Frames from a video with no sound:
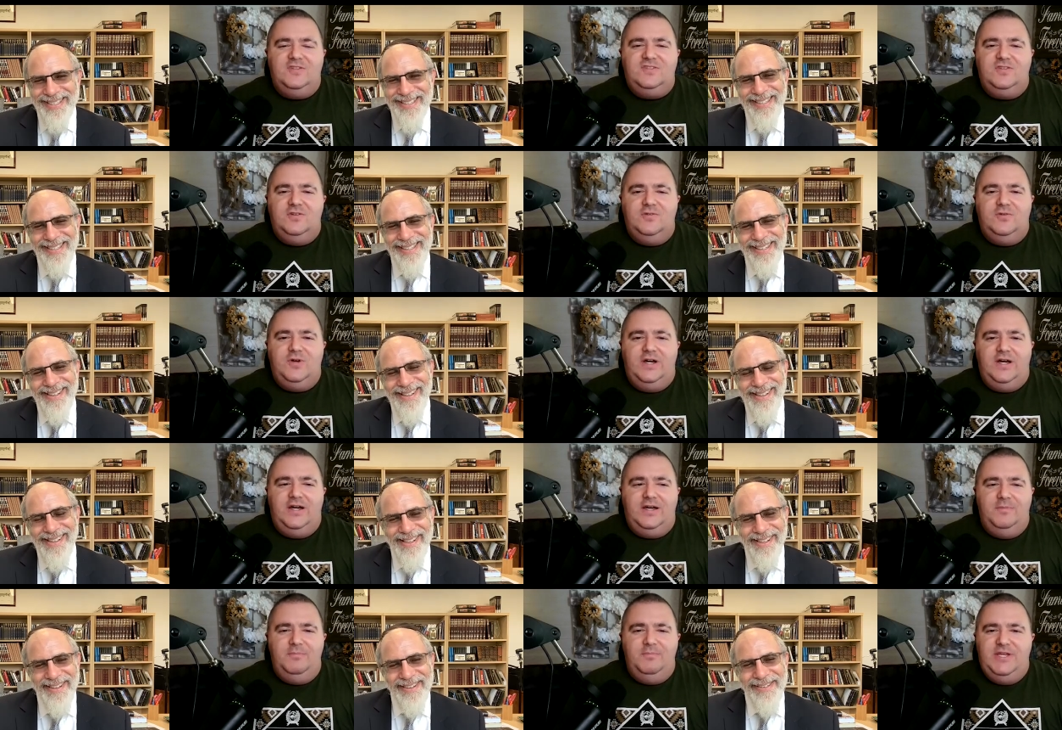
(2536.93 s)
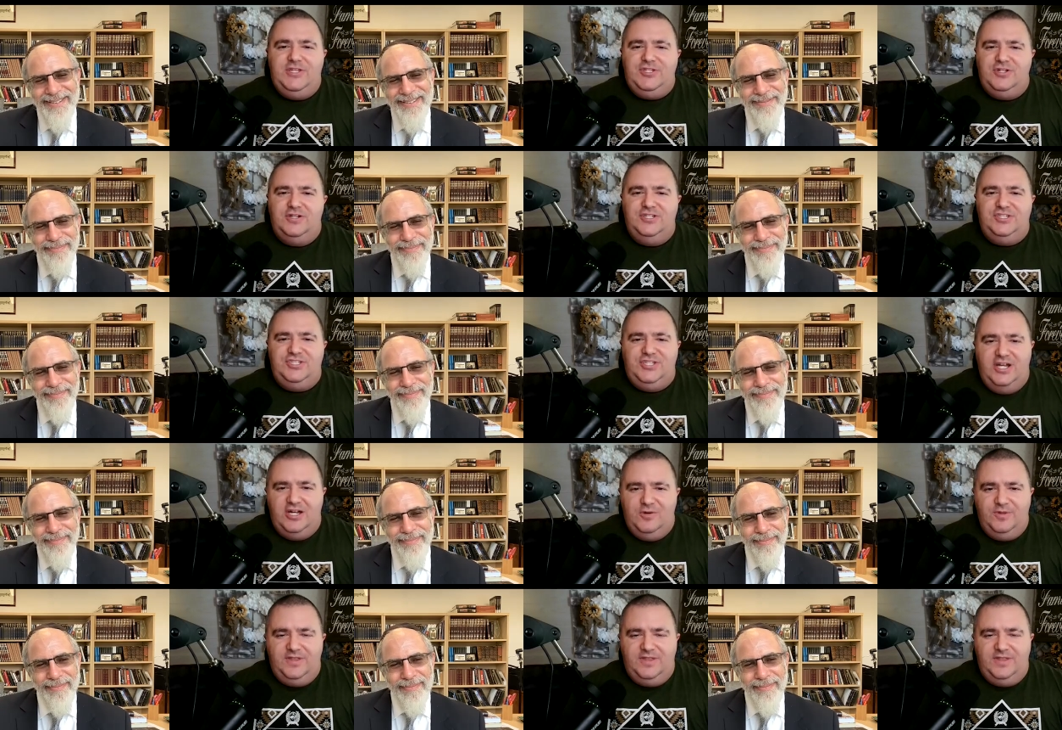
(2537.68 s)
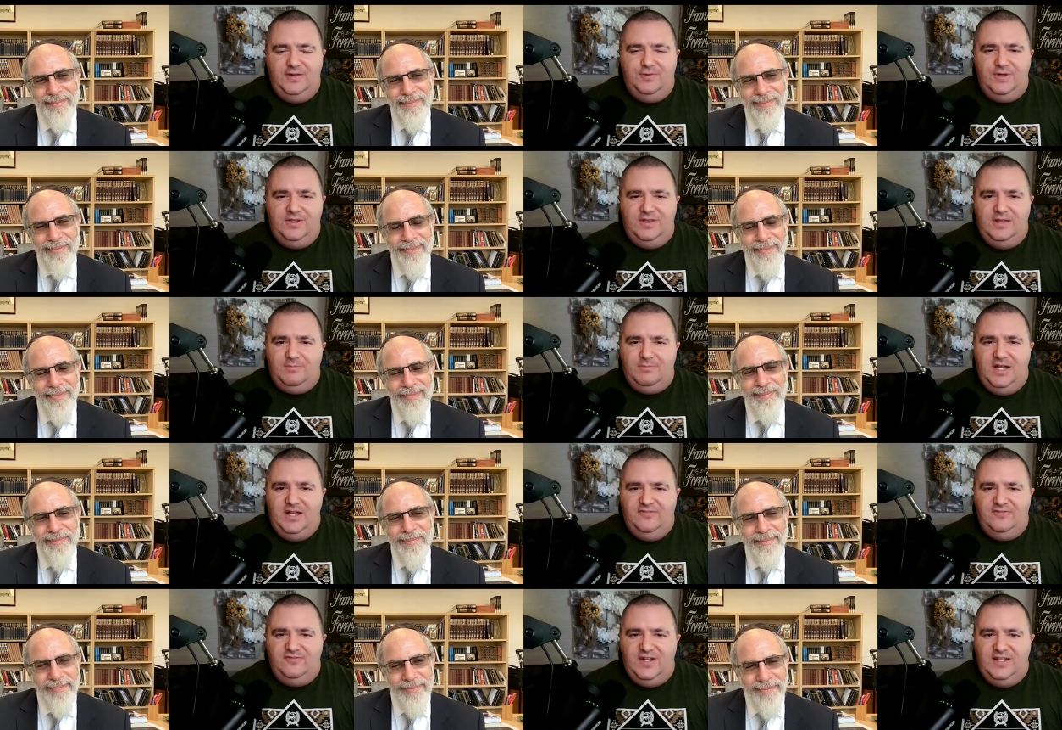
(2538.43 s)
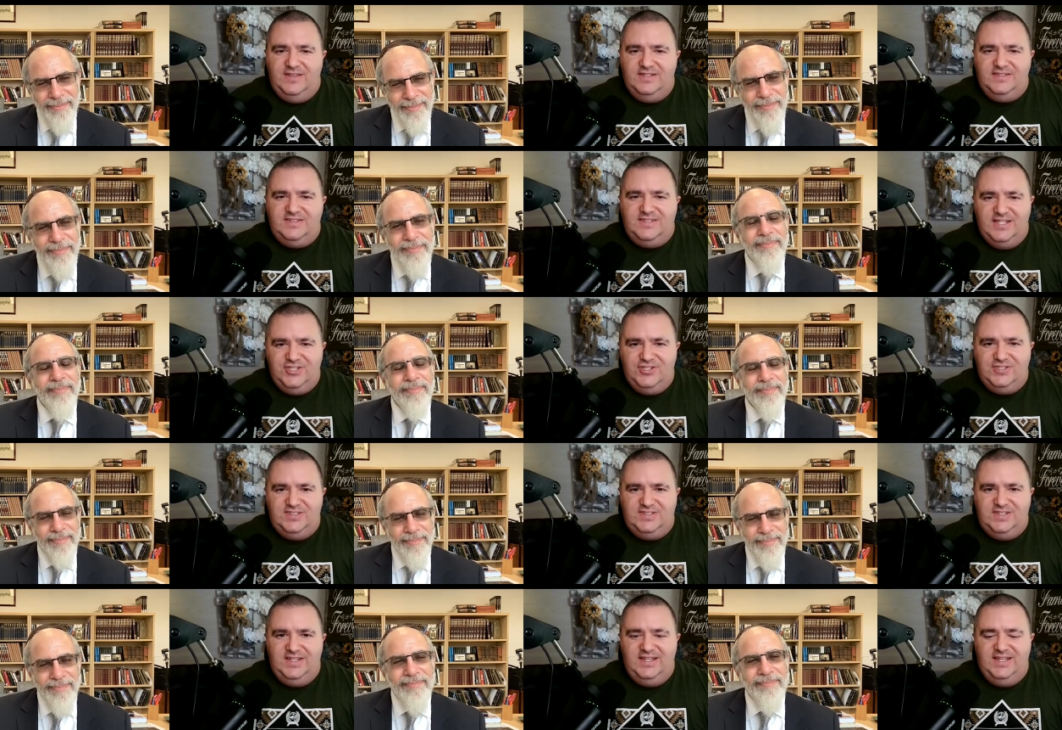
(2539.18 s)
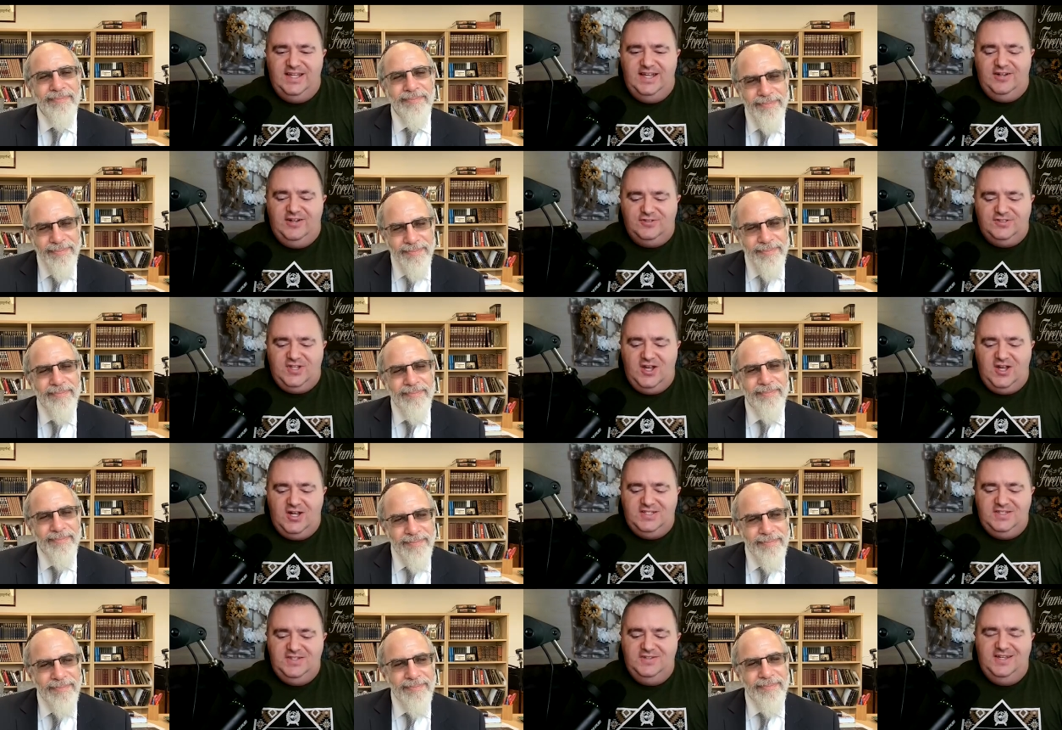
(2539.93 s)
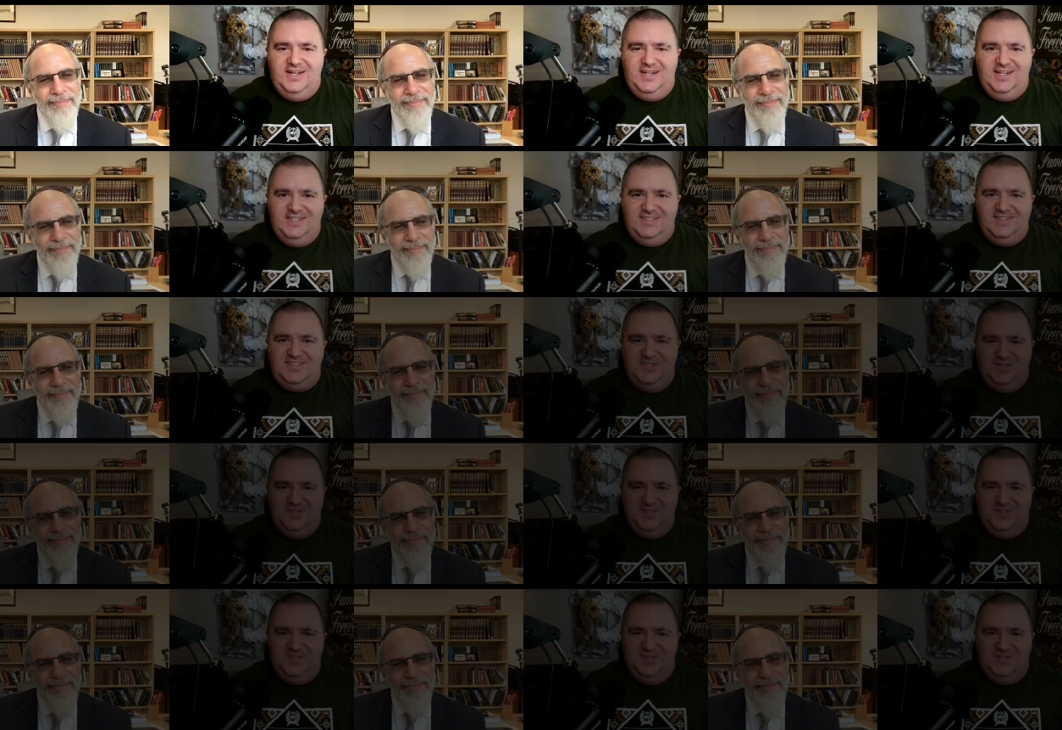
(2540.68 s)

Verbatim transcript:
Speaker 1: also uh, make sure to share it with anyone that might find this interesting. And I'll talk to you guys